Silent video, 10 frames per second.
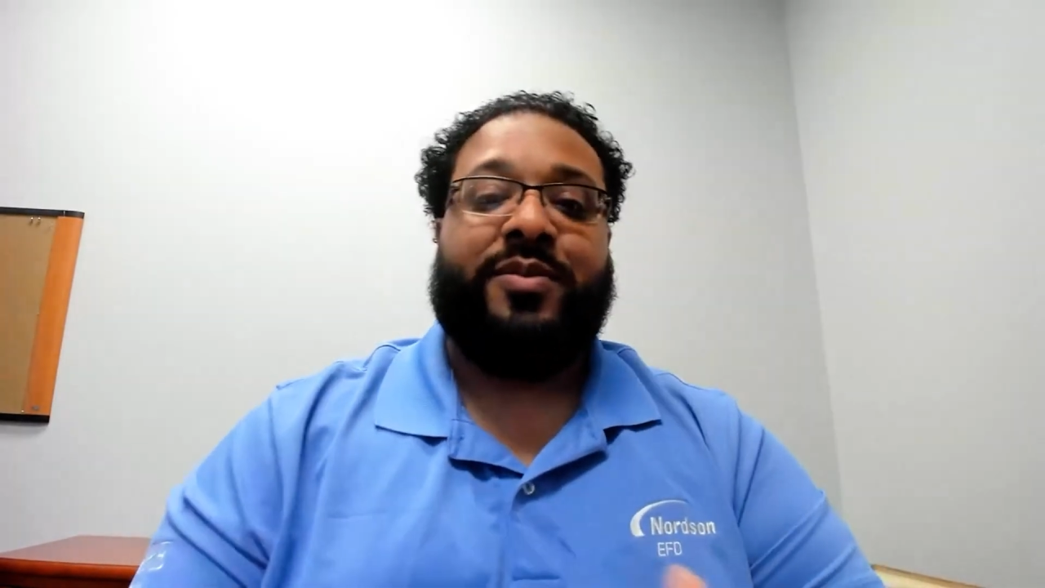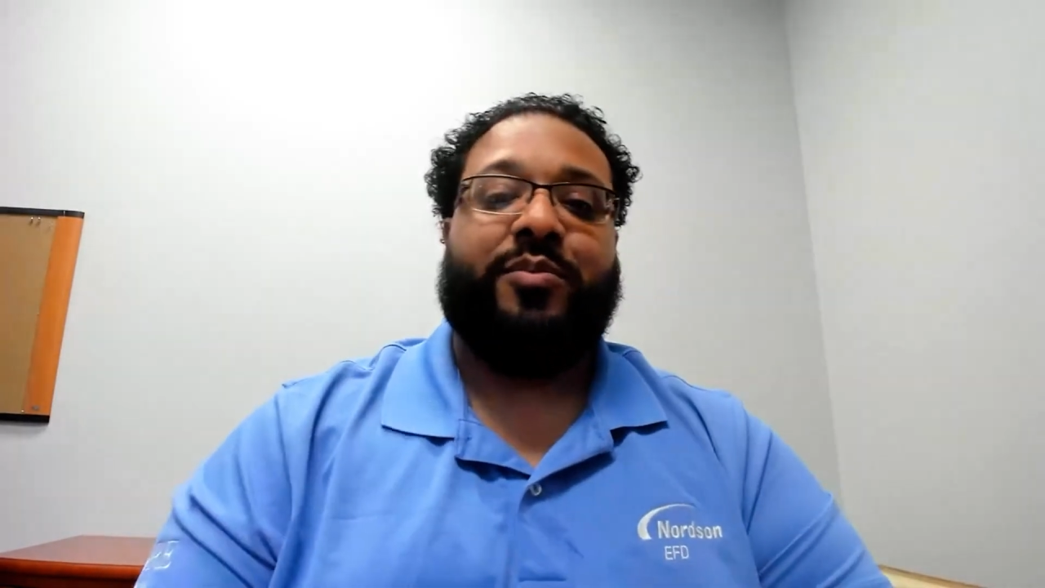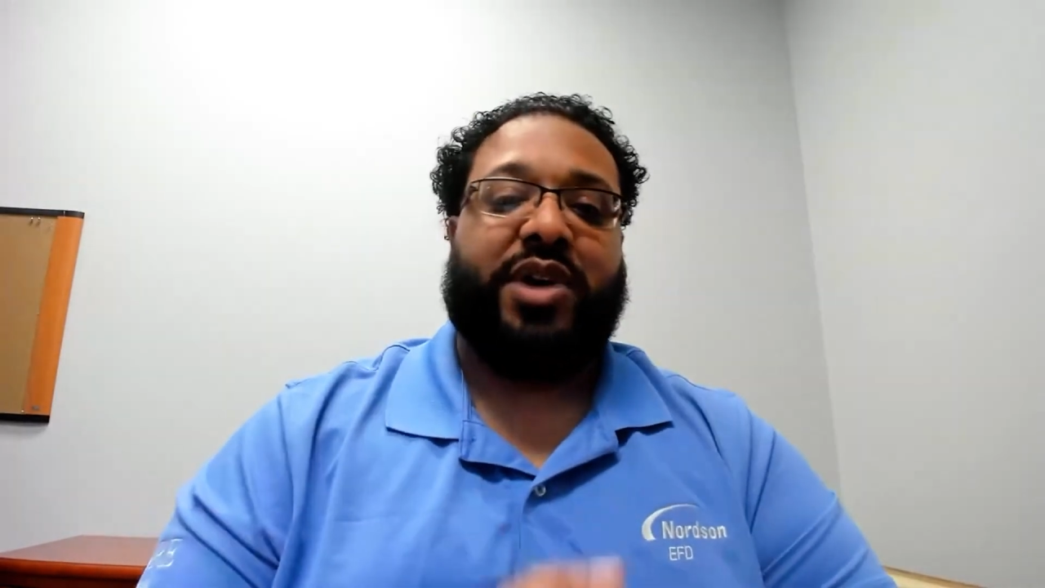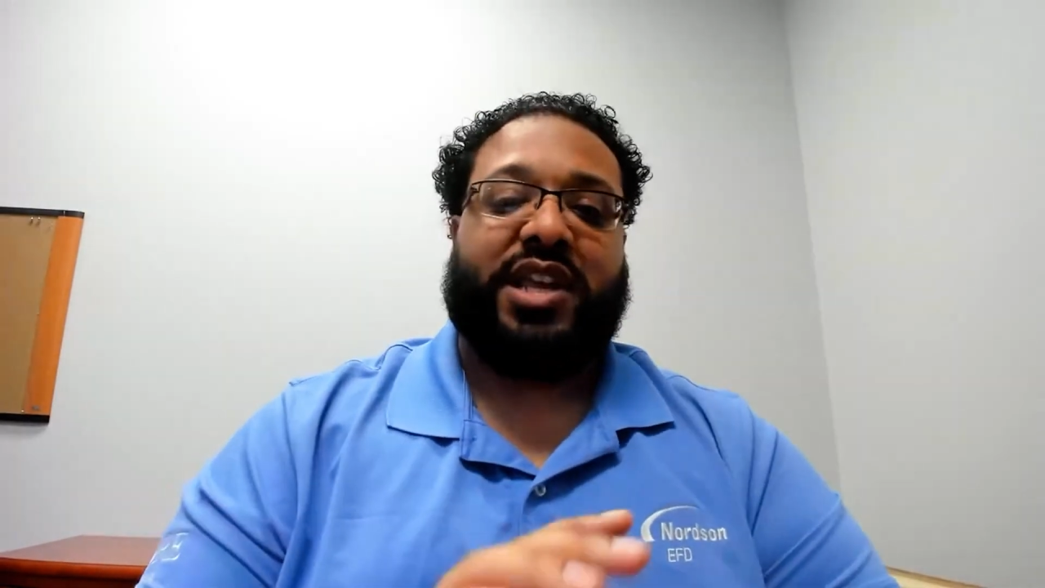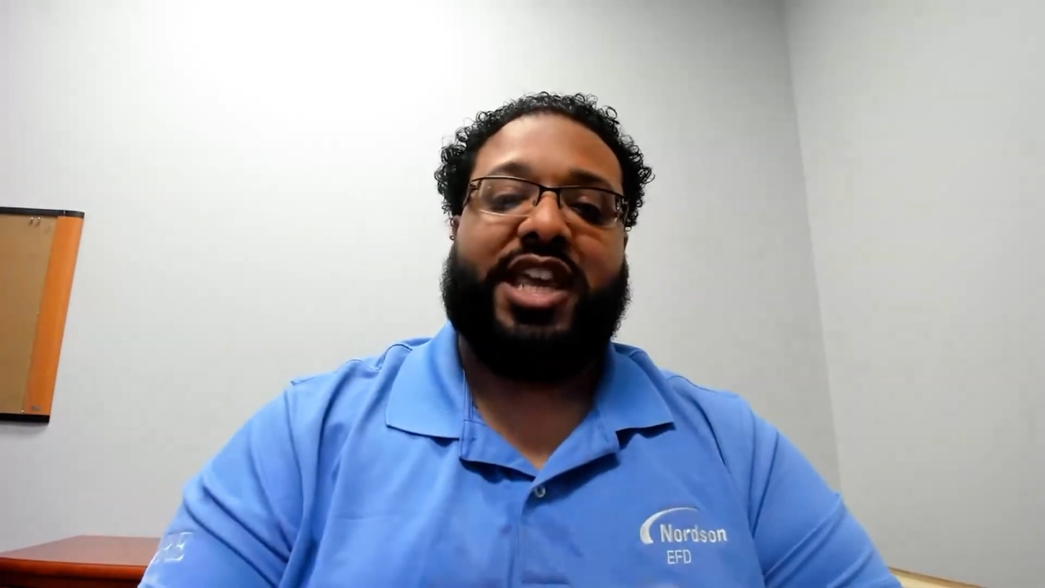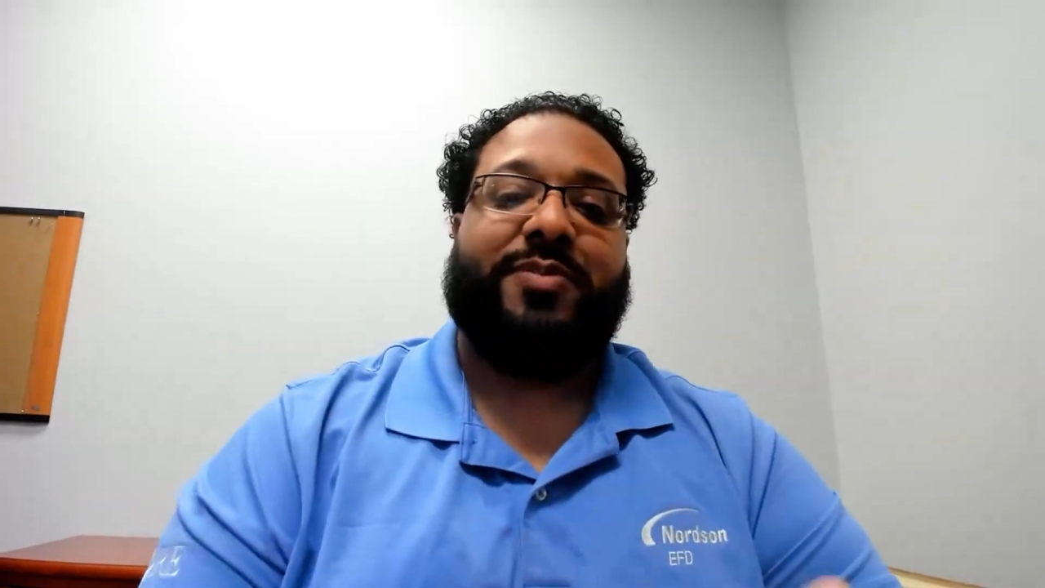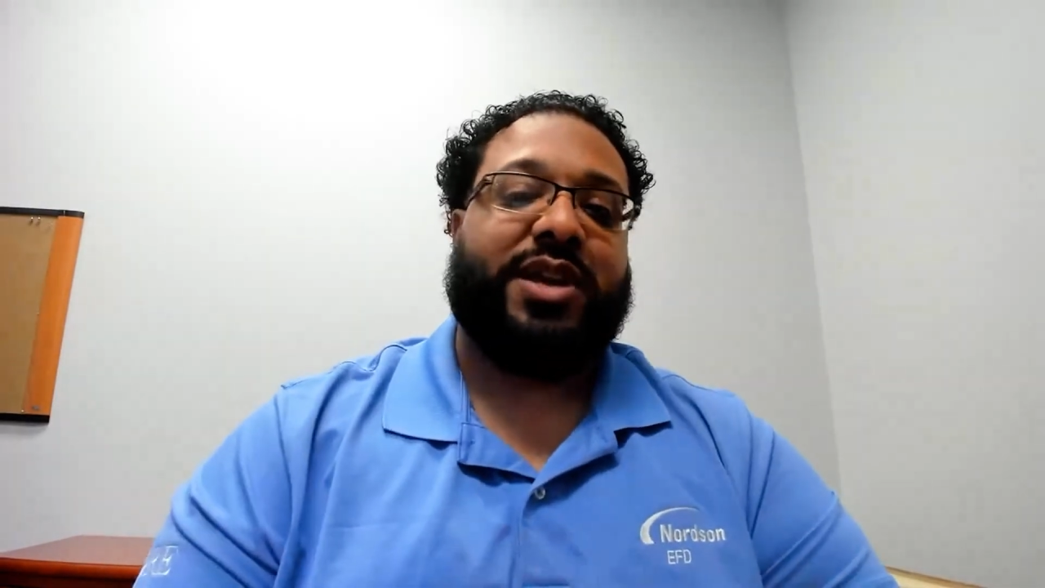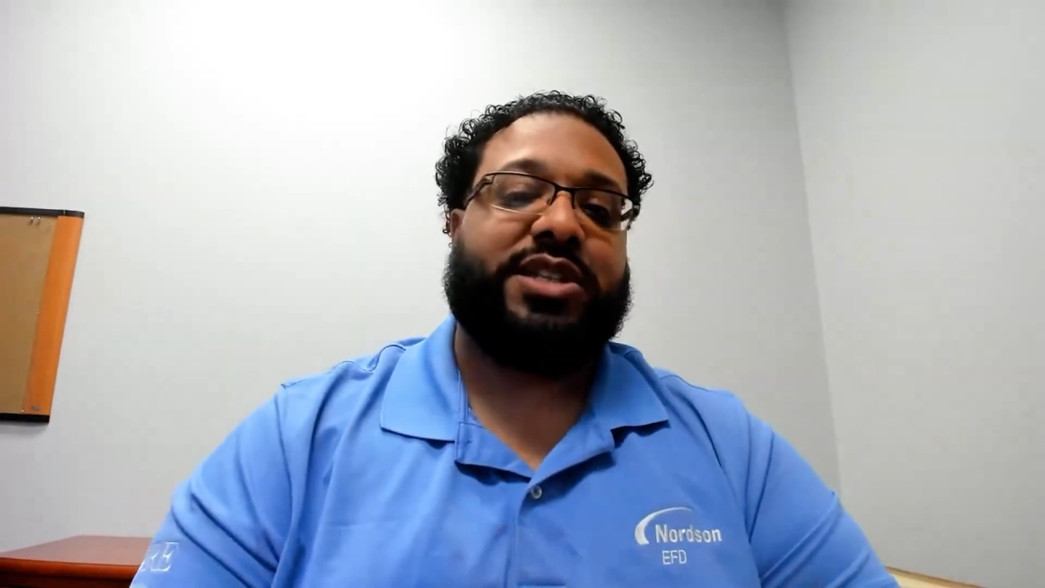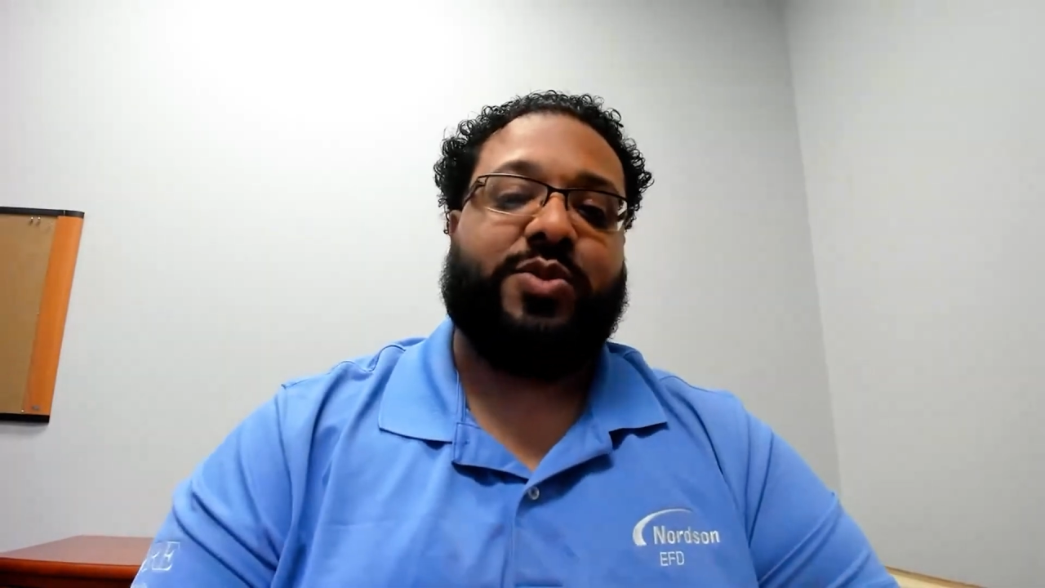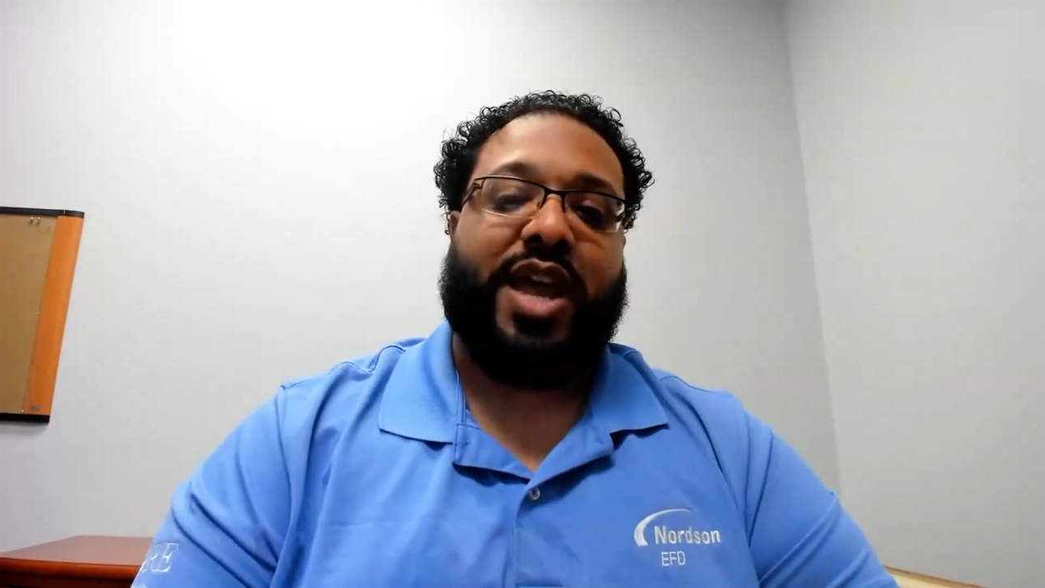but
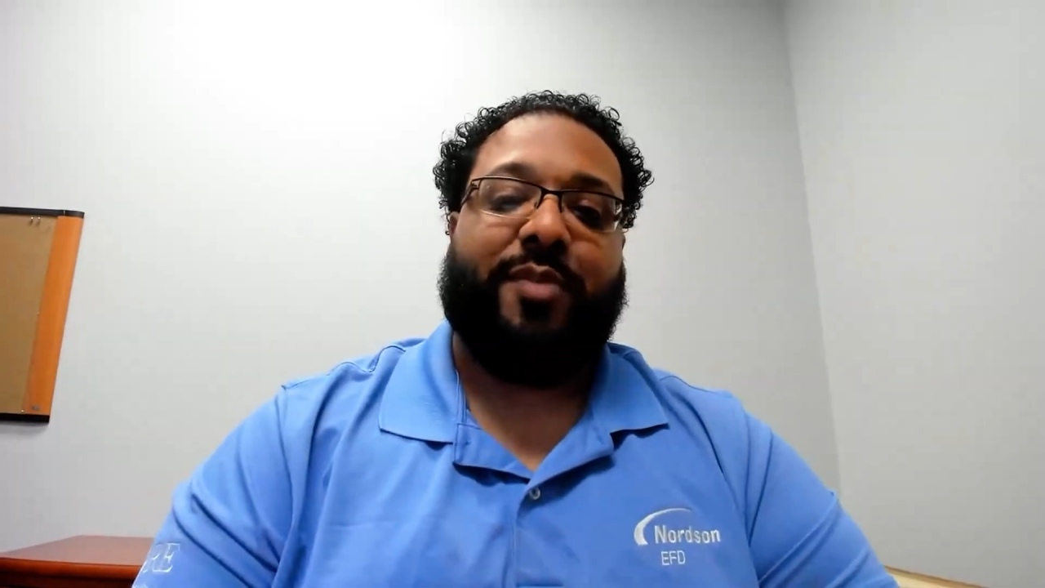keeping to a